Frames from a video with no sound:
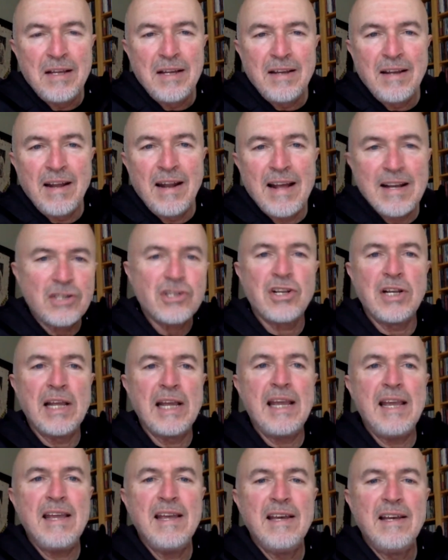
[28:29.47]
and
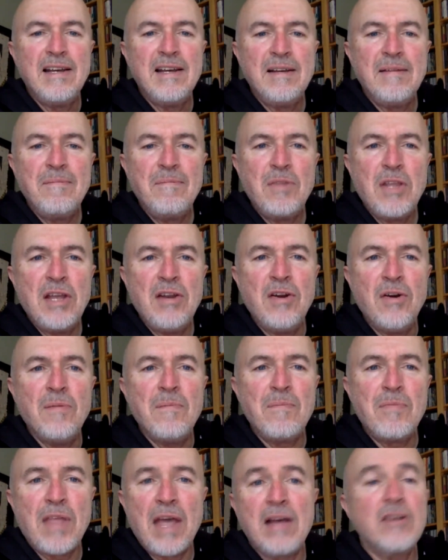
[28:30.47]
actually,
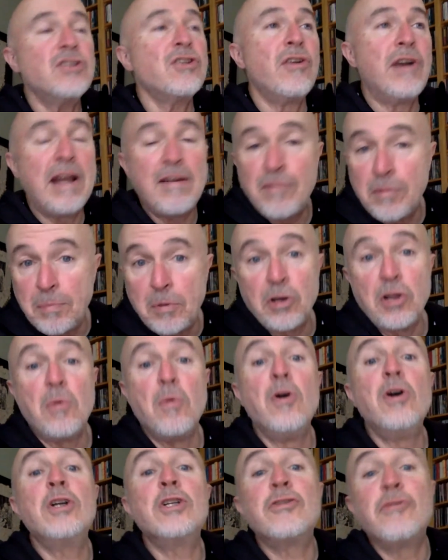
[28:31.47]
everybody
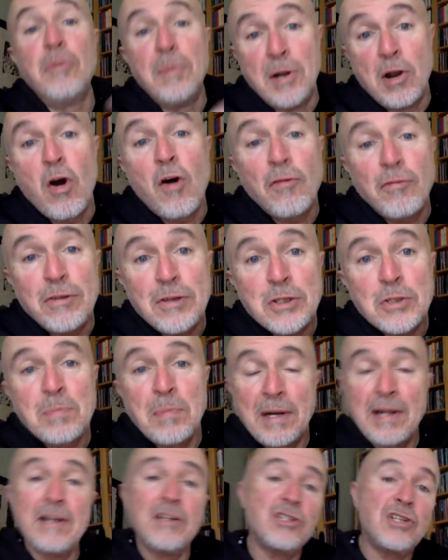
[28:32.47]
works from an office,
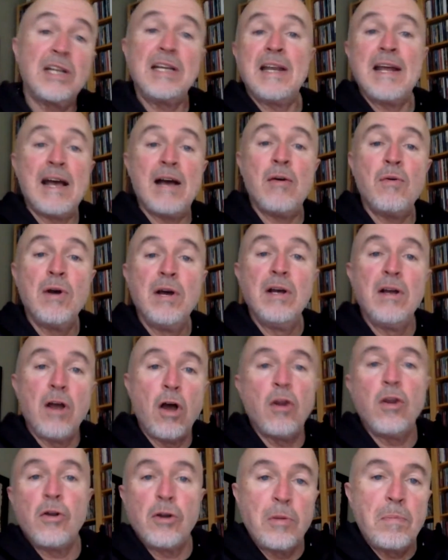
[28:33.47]
but actually now
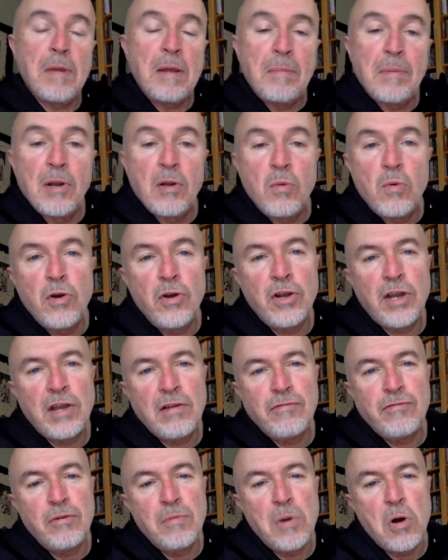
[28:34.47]
a lot of people are
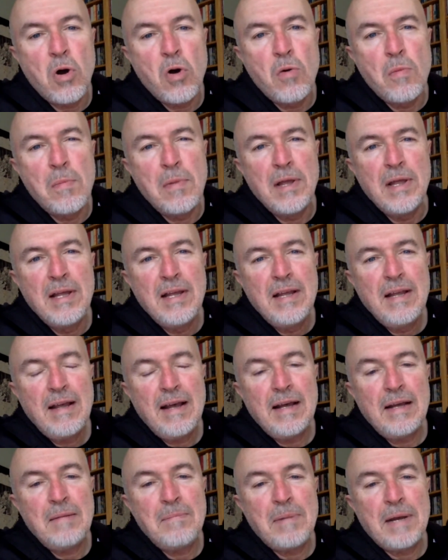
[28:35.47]
working from home.
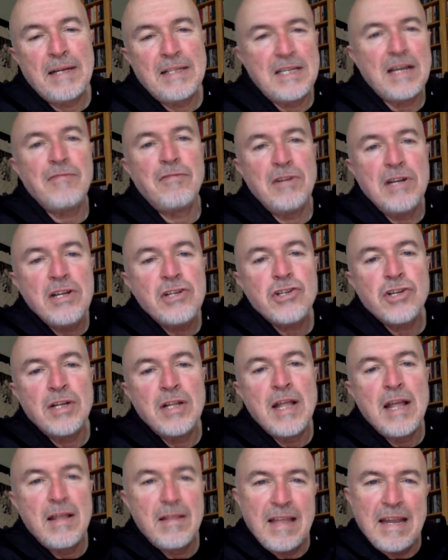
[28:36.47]
And by
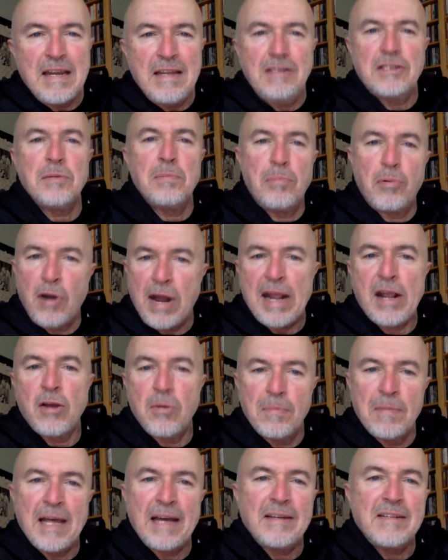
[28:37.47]
definition, they need to break
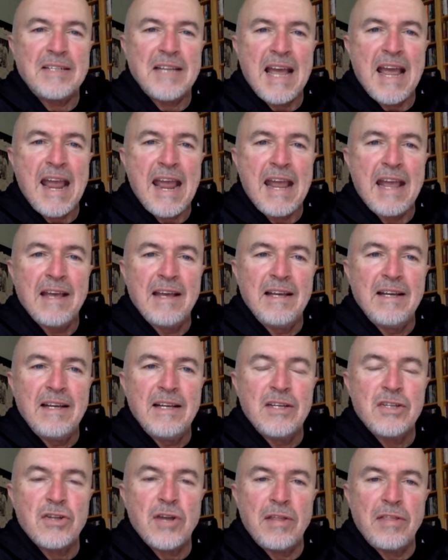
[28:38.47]
up that day.
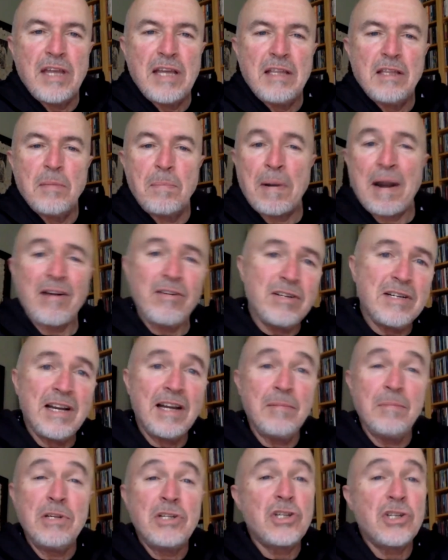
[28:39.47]
So I think the
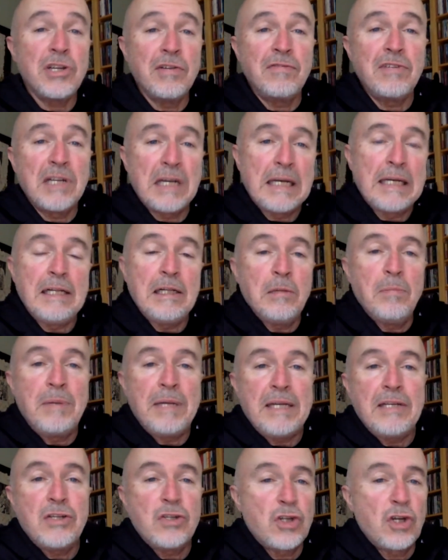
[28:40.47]
paradigm has shifted a little
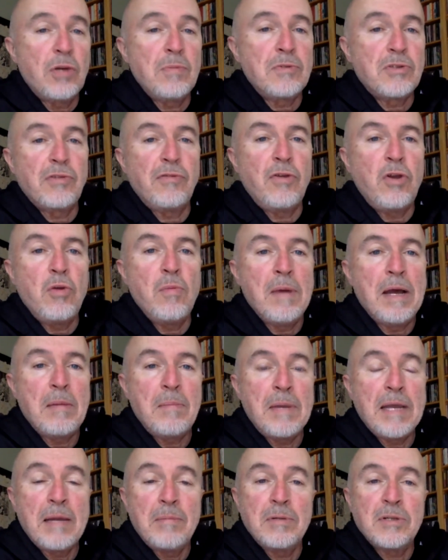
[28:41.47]
bit in terms of who might
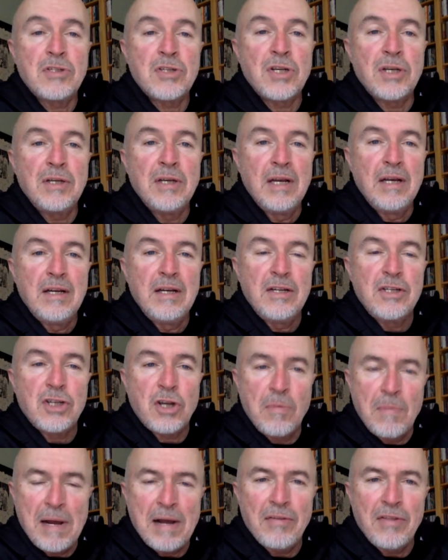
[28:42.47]
be able to
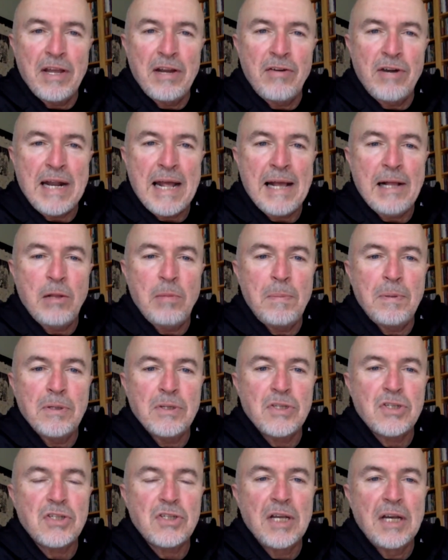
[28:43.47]
come out there and help
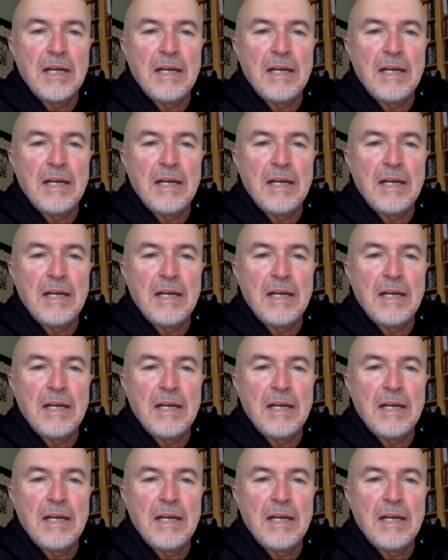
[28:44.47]
us.